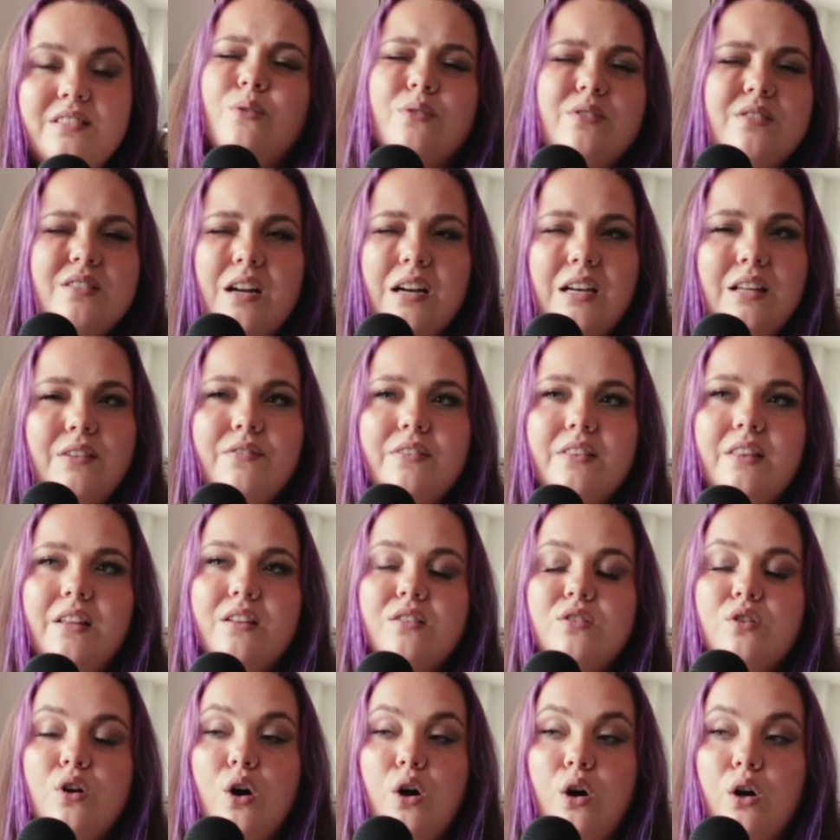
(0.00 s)
So it's not even that
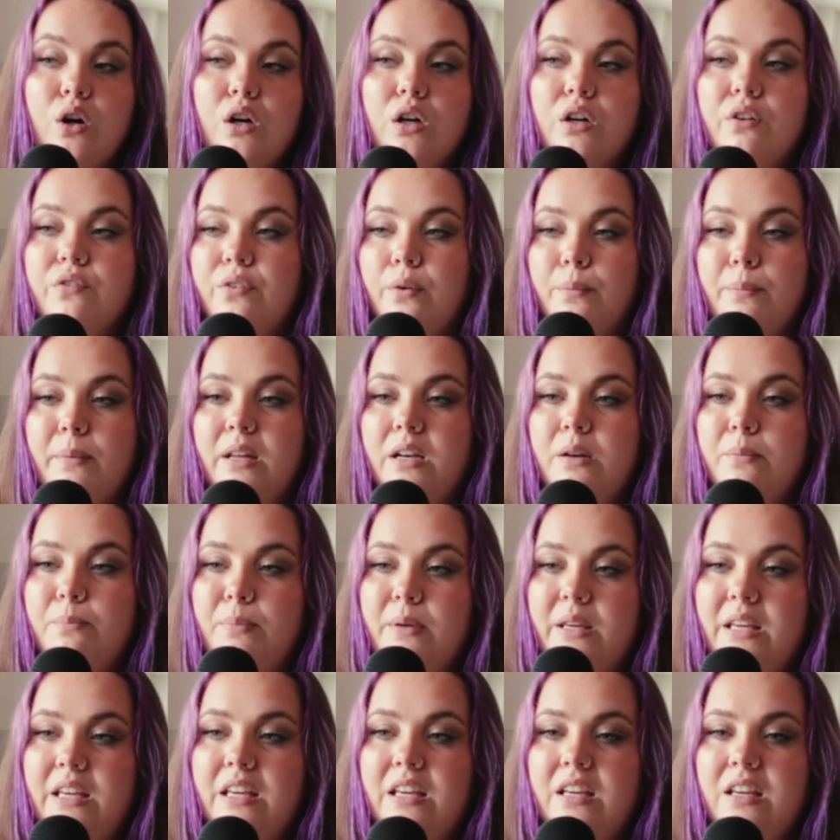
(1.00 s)
it's hard for me to
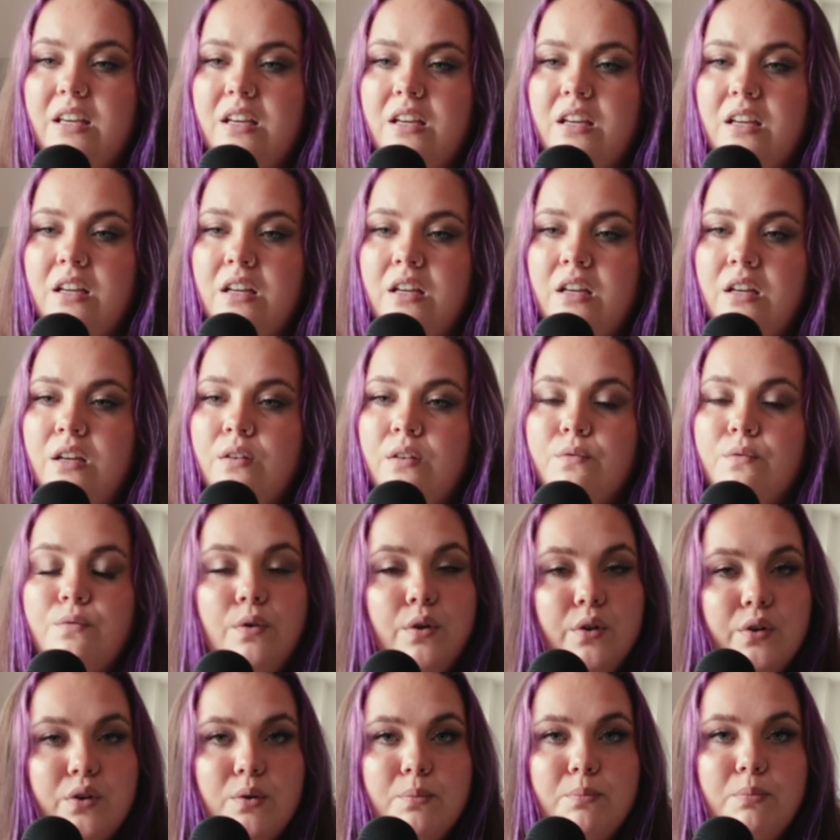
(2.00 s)
be
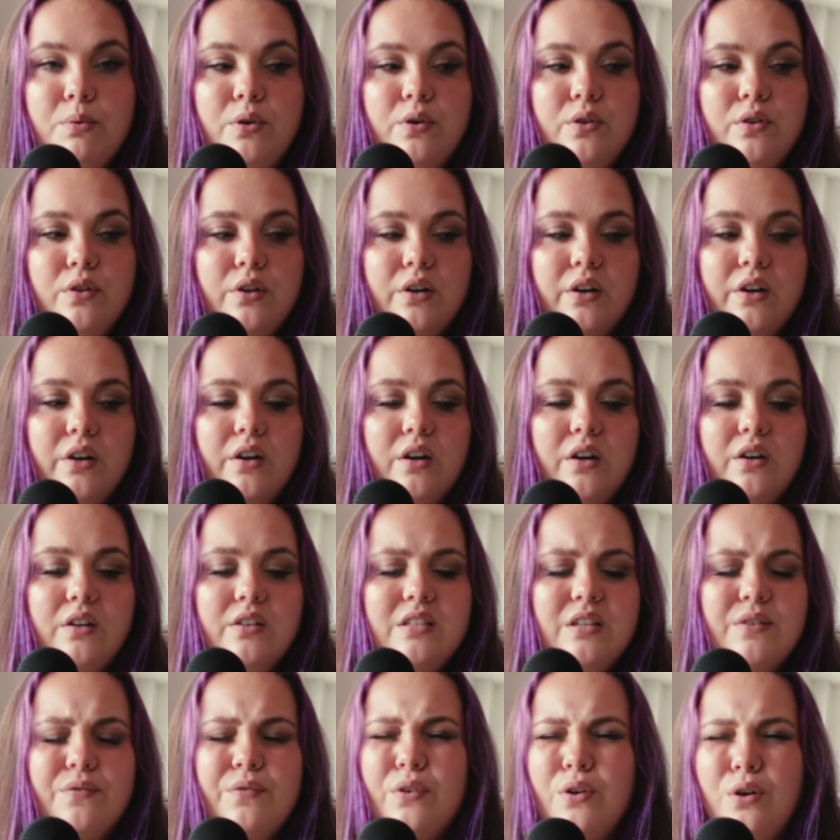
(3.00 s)
vulnerable or
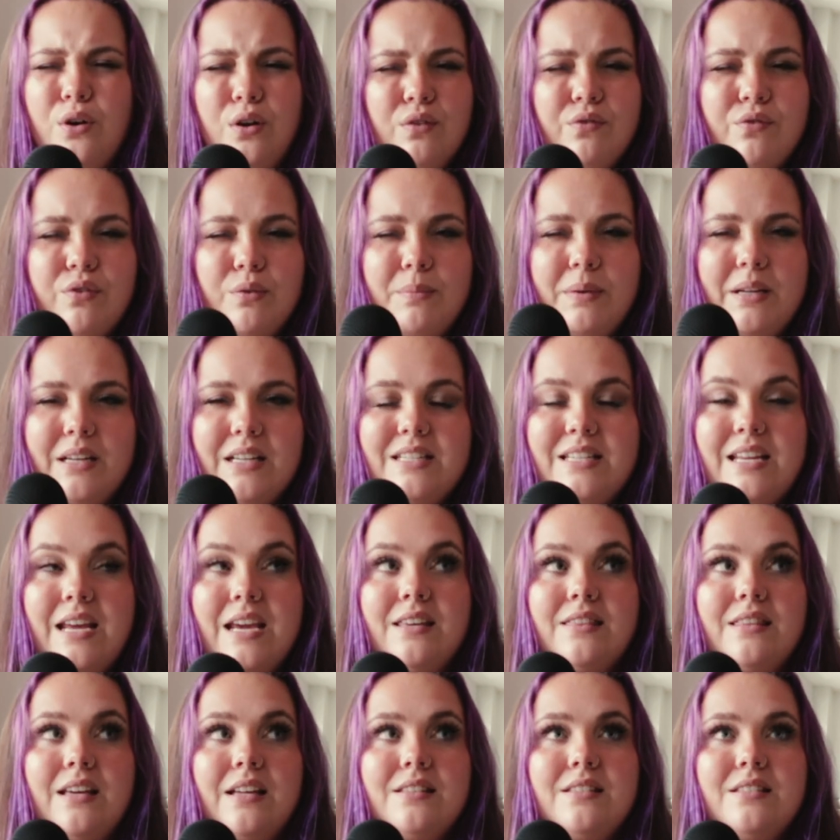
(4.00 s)
difficult for me to
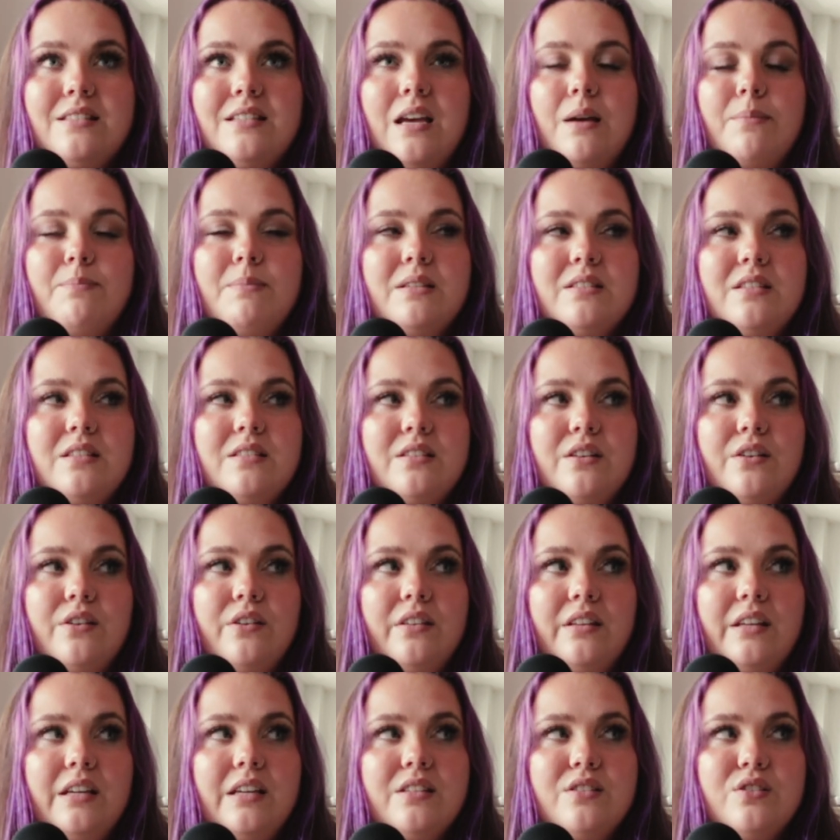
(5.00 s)
take that step
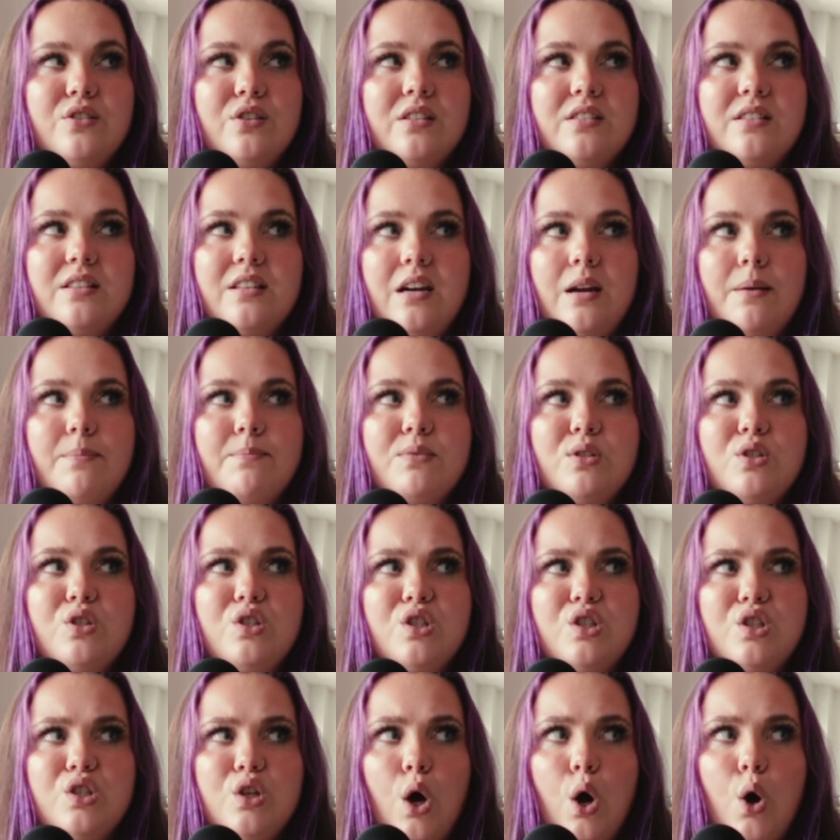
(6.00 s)
necessarily. It's just that I'm
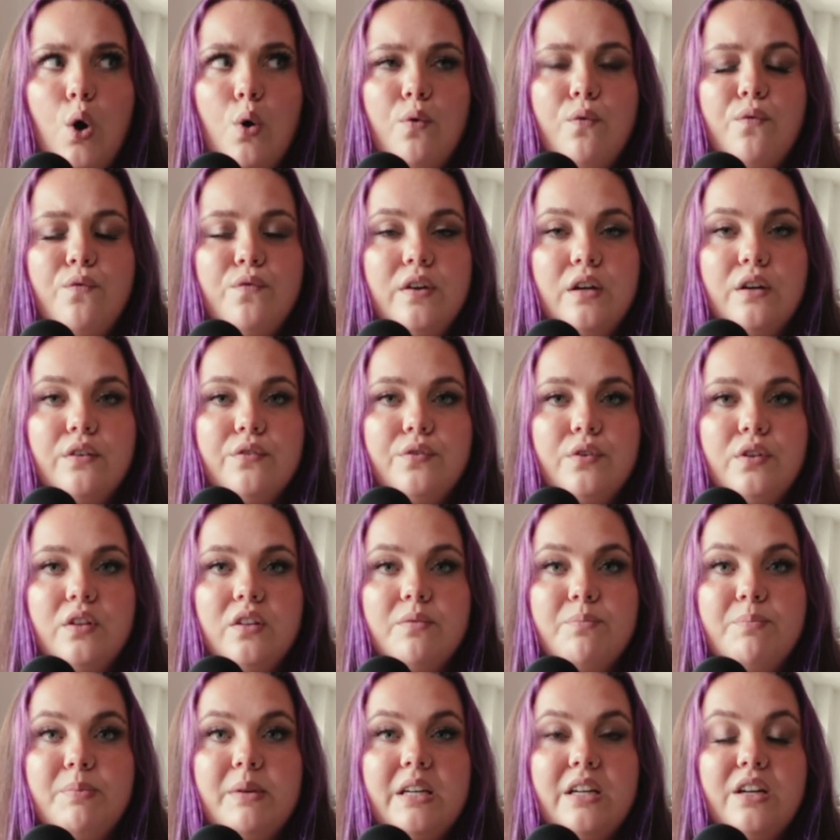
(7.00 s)
so fearful
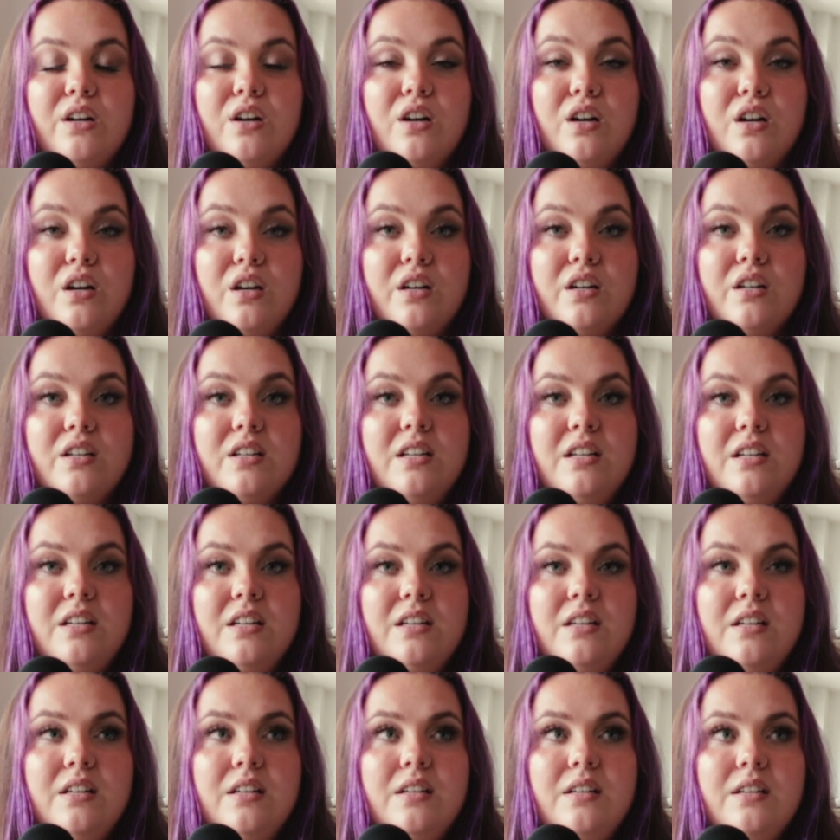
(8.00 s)
of being hurt
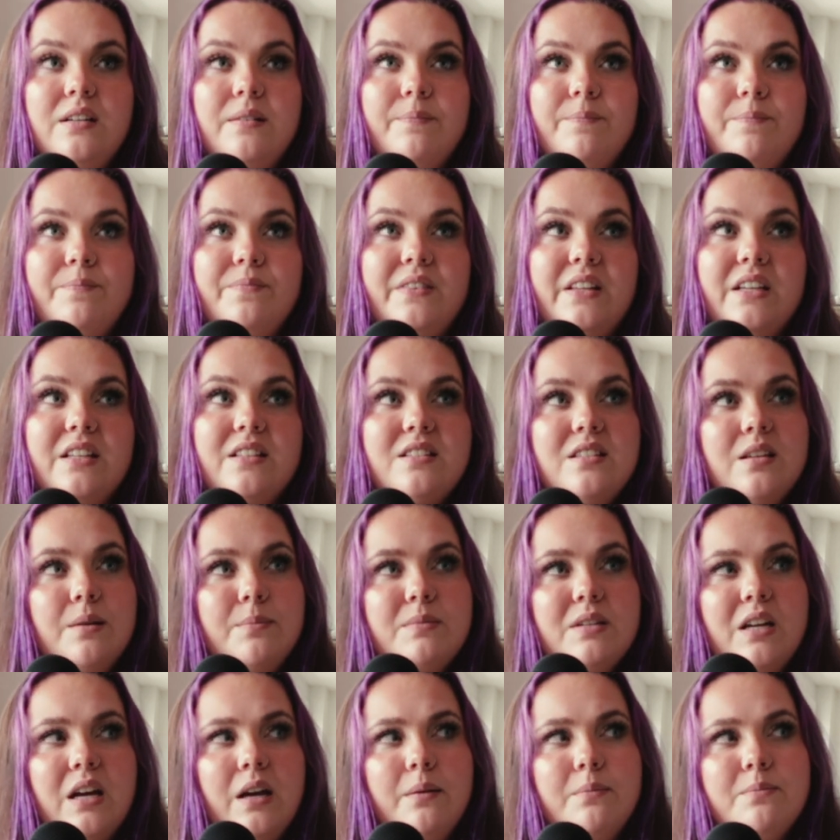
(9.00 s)
that
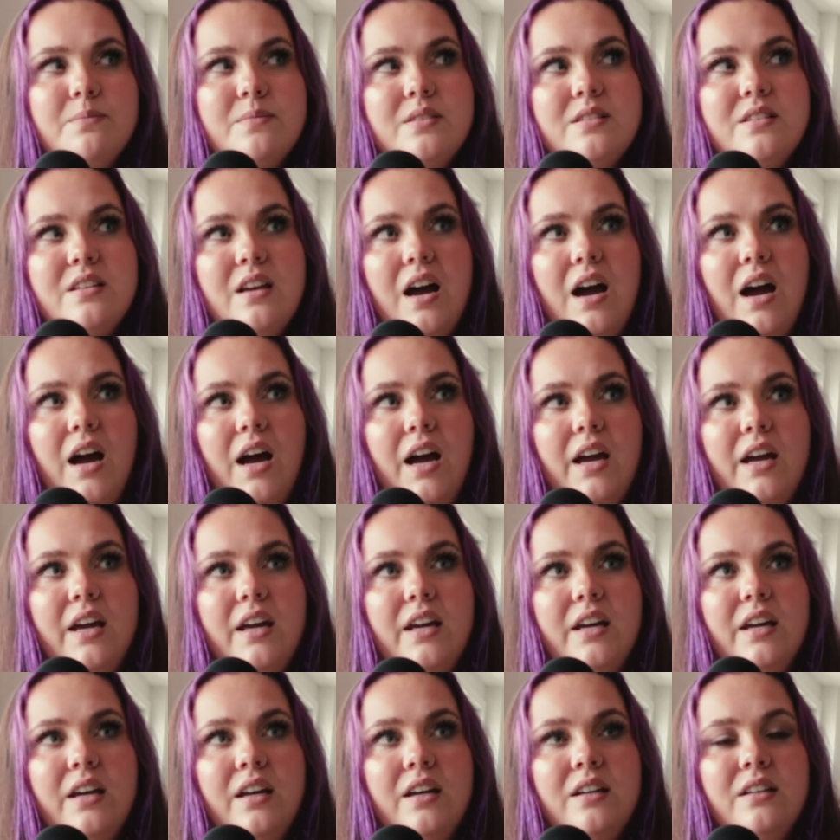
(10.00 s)
sometimes
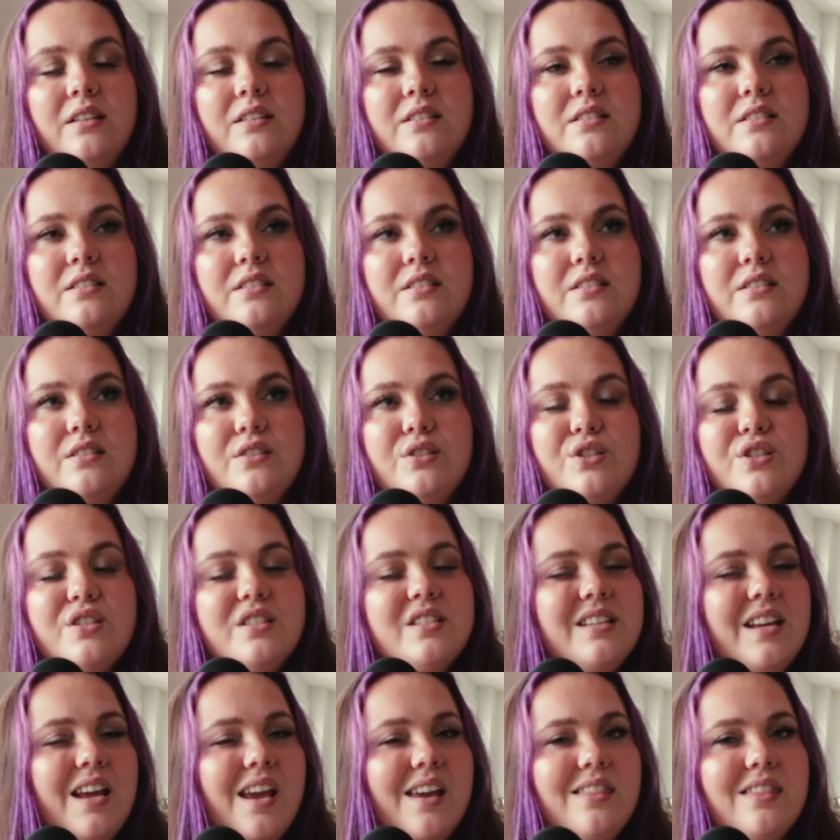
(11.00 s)
I
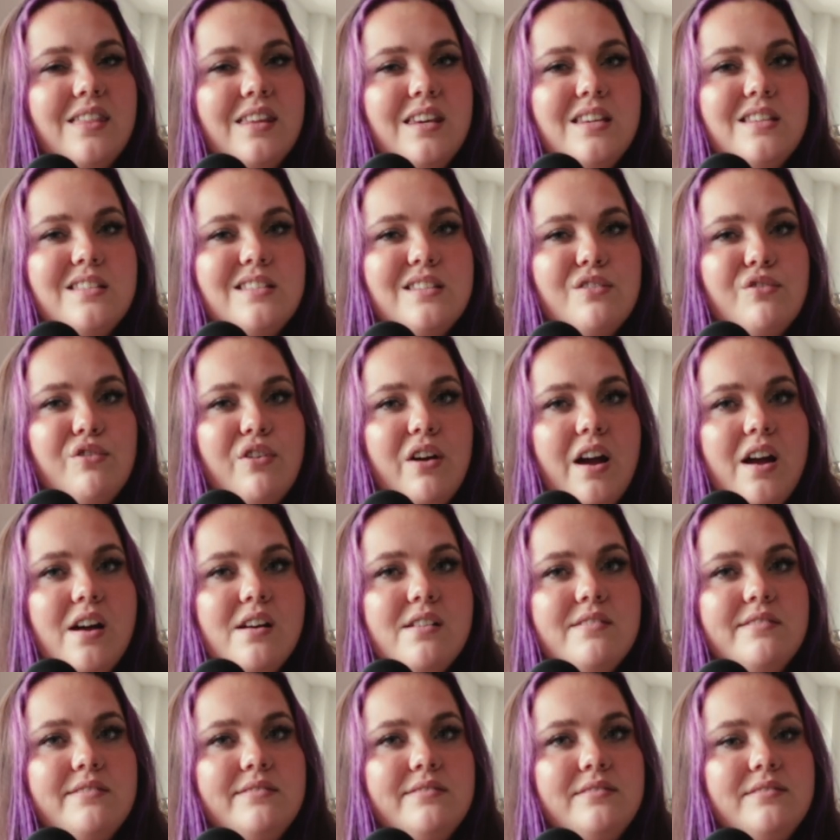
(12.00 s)
just take the easy
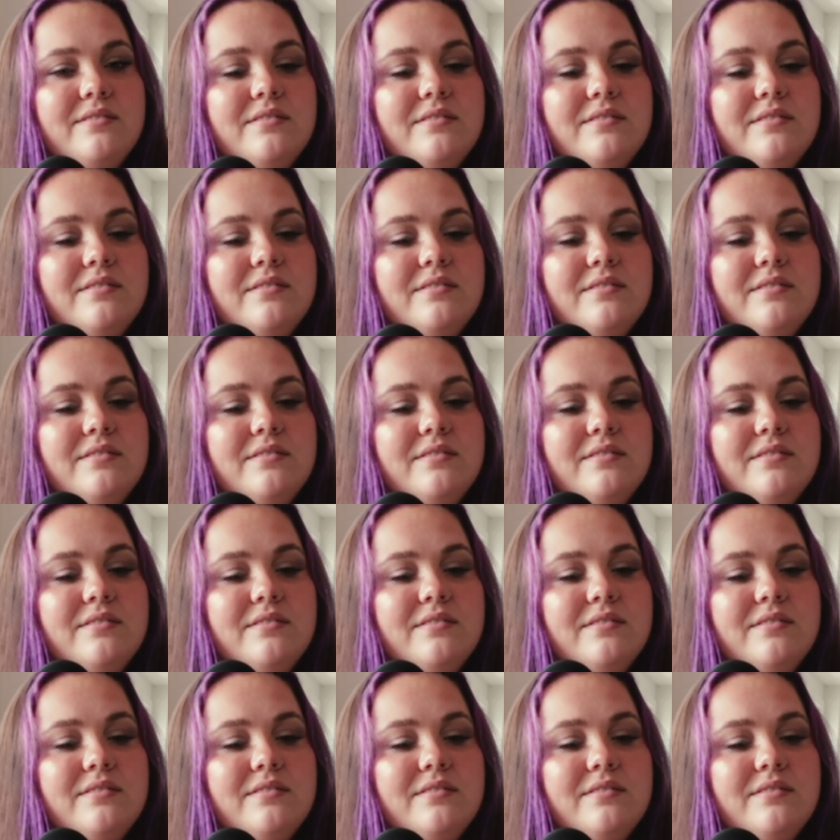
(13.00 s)
route.